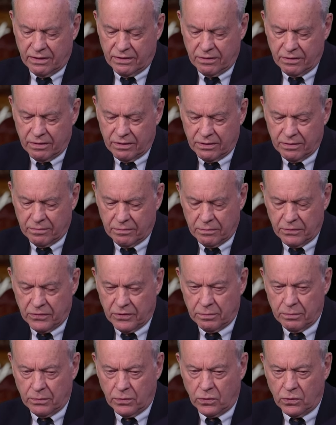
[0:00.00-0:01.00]
the the,
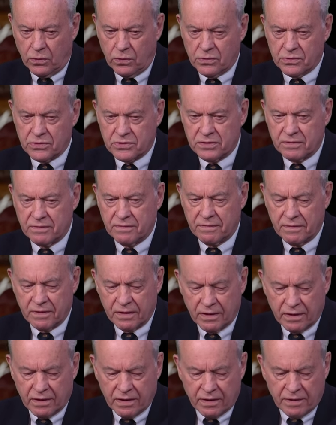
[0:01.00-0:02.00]
the mores of
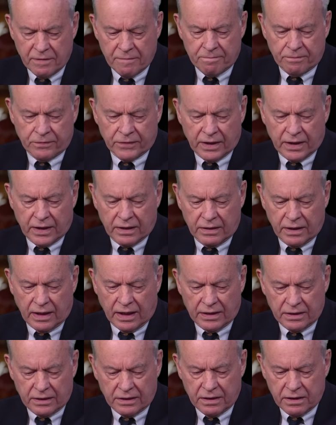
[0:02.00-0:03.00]
and
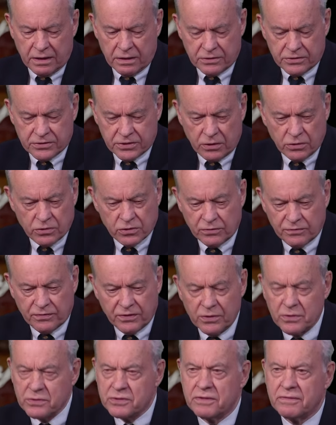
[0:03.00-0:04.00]
and social
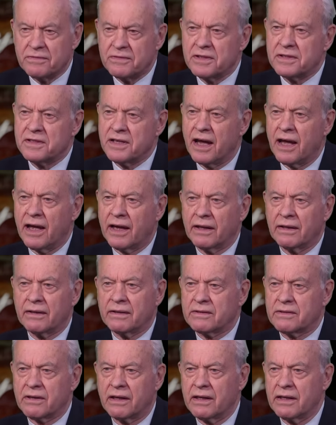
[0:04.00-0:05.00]
views of today
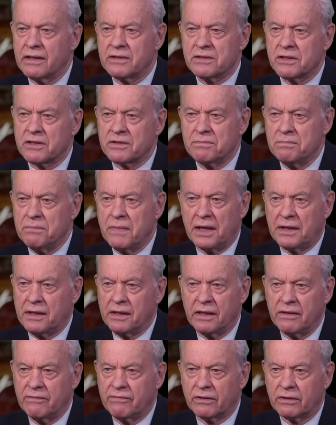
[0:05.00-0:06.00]
and say it's just
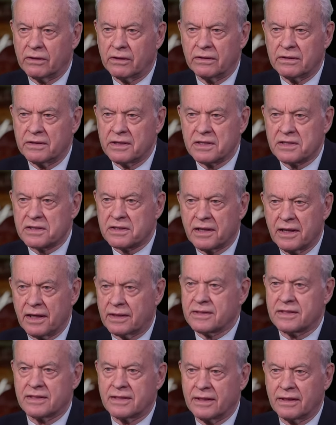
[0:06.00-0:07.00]
medieval and
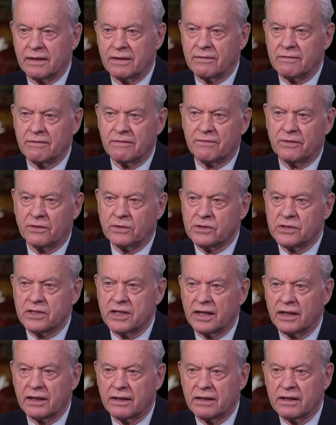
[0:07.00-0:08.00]
disgusting and
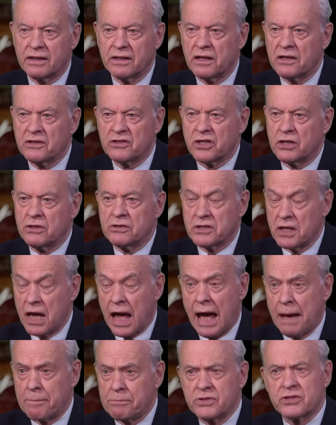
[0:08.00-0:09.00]
revolting. Mm. It, it shows
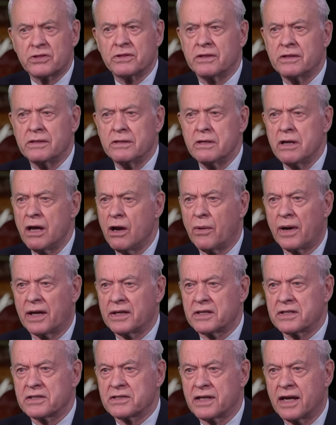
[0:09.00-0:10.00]
absolutely no
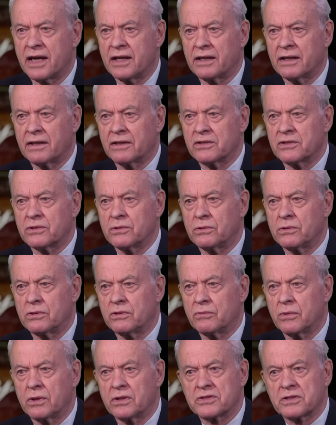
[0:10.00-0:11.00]
understanding at all
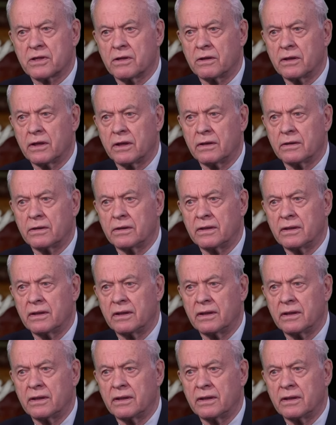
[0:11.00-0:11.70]
of what's gone on.